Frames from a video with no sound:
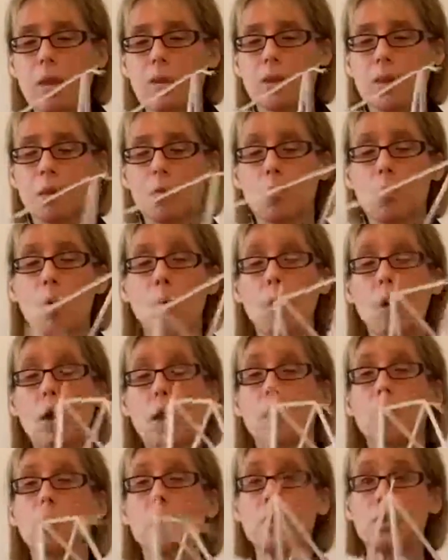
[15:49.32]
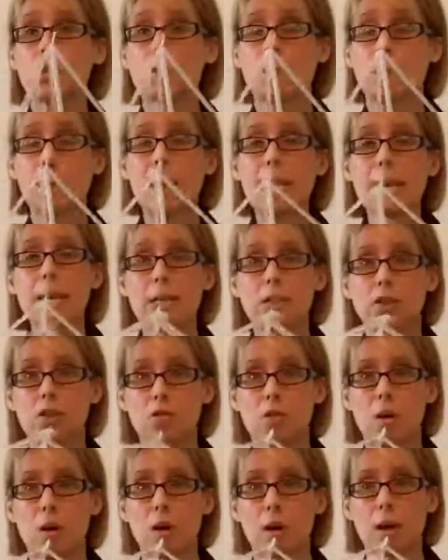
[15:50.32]
what could we do to make it
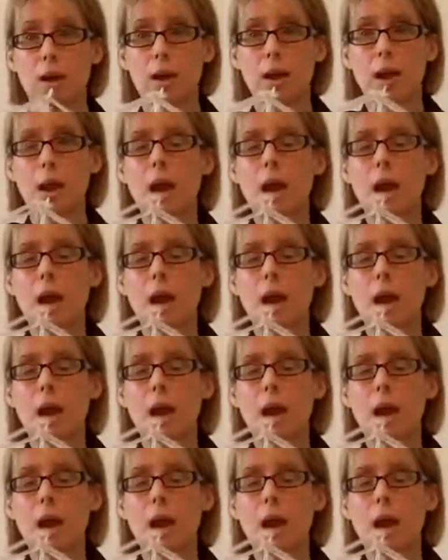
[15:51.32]
strong?